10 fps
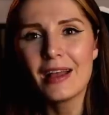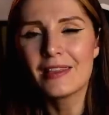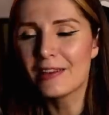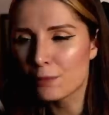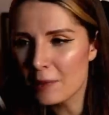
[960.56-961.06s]

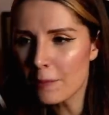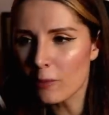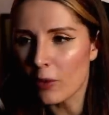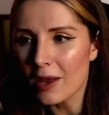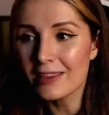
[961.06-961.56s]
these
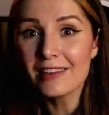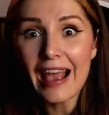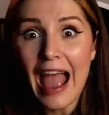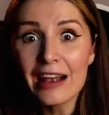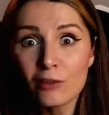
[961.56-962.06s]
people, these
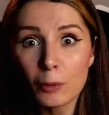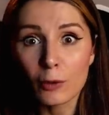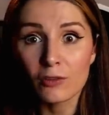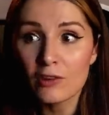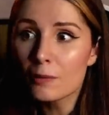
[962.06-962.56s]

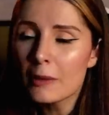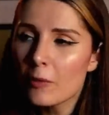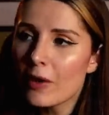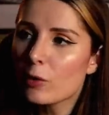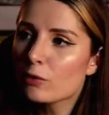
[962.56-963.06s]
experts, these
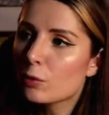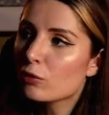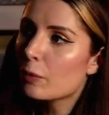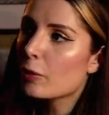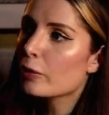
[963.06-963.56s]
people that we're
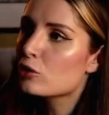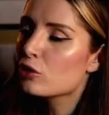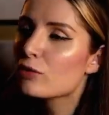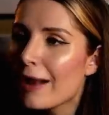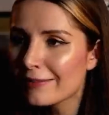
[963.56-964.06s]
supposed to put our
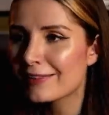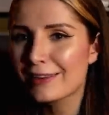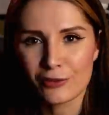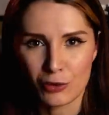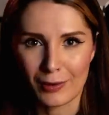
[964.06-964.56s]
trust
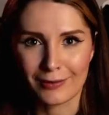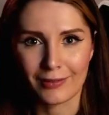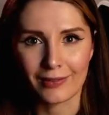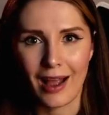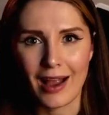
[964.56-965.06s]
into in
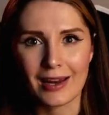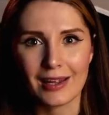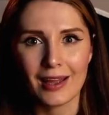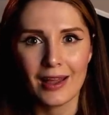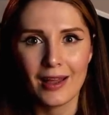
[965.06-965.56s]

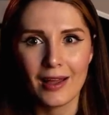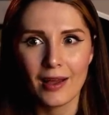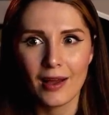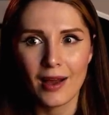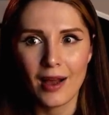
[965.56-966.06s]
society.
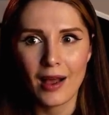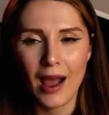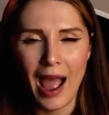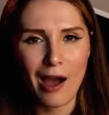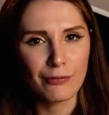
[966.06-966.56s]

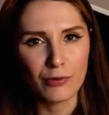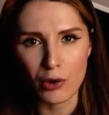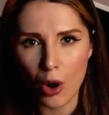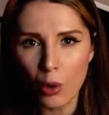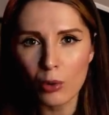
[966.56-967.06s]
Have
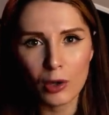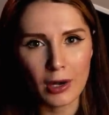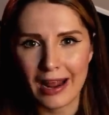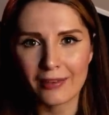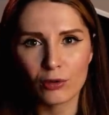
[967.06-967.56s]
no good
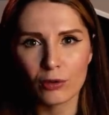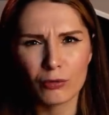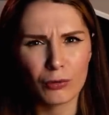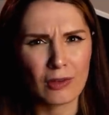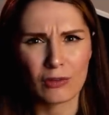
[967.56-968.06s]
answers
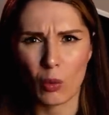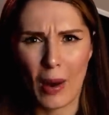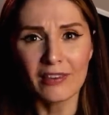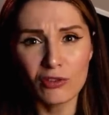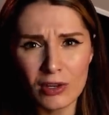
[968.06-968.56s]
for these
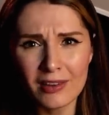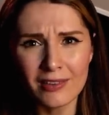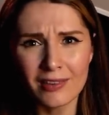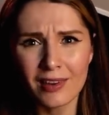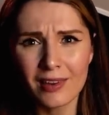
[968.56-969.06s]
questions?